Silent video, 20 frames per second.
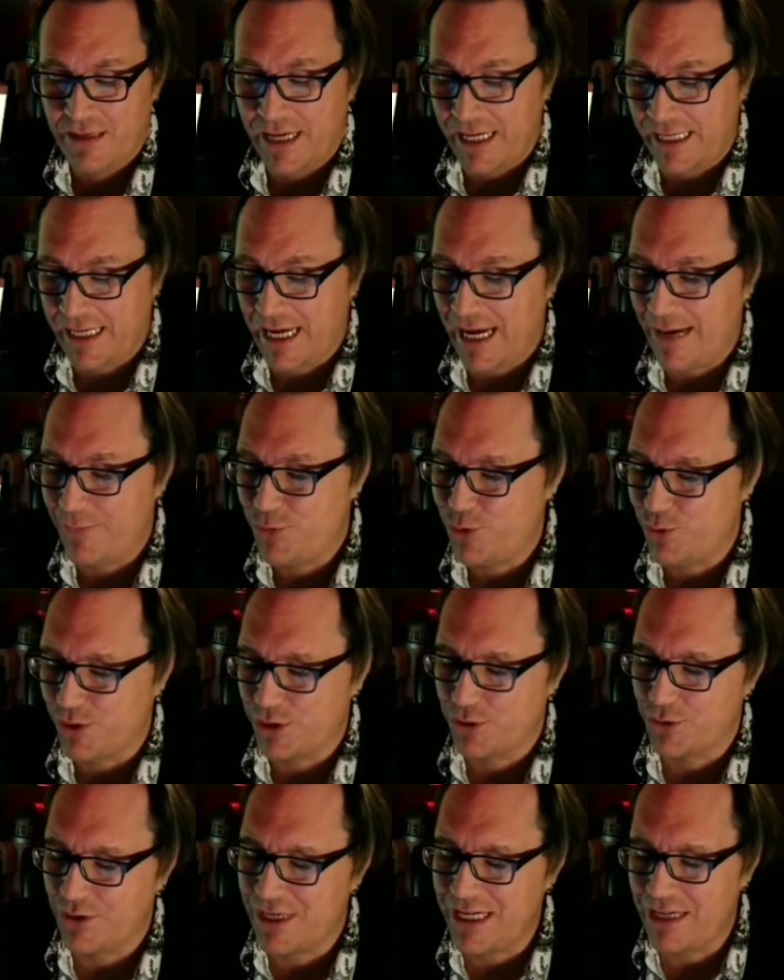and came to a
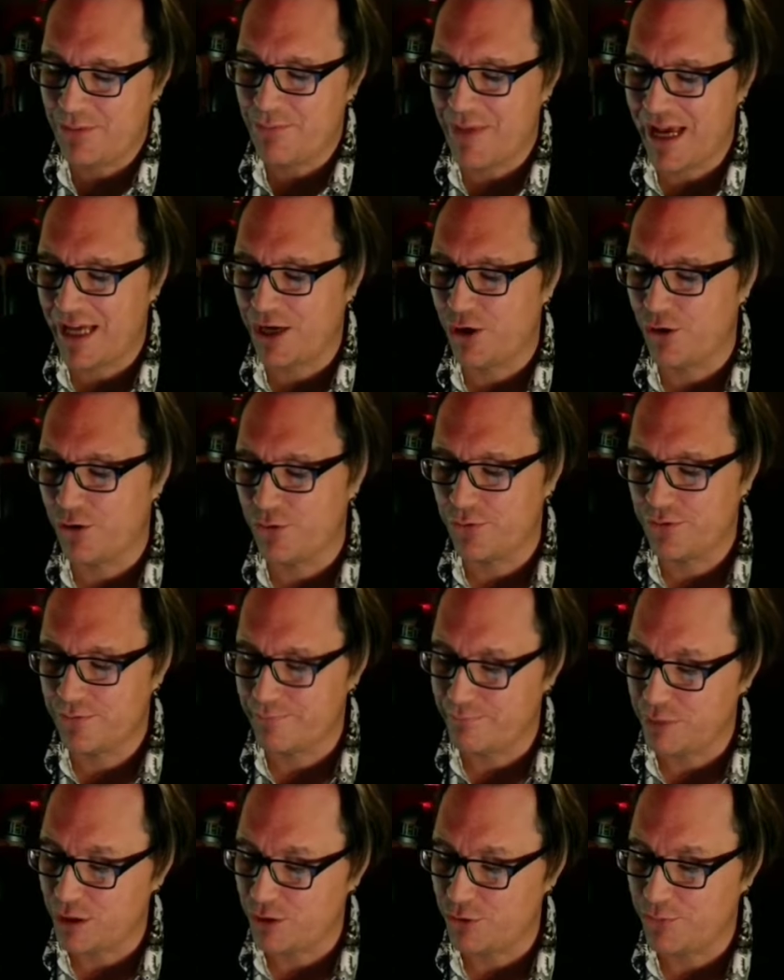green meadow
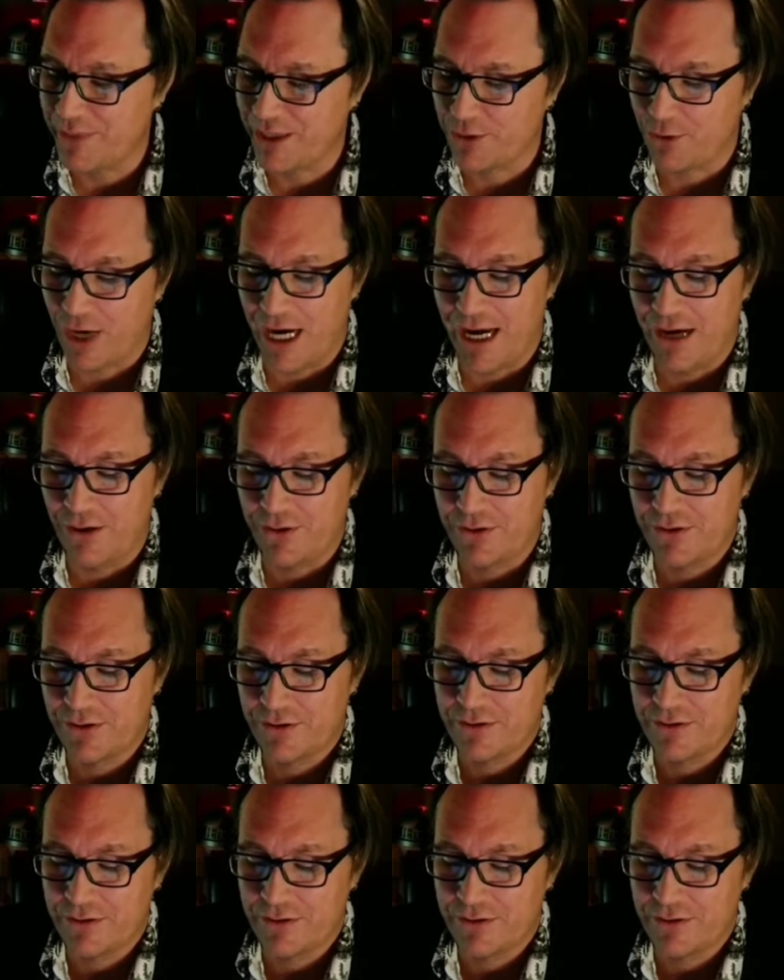blooming round.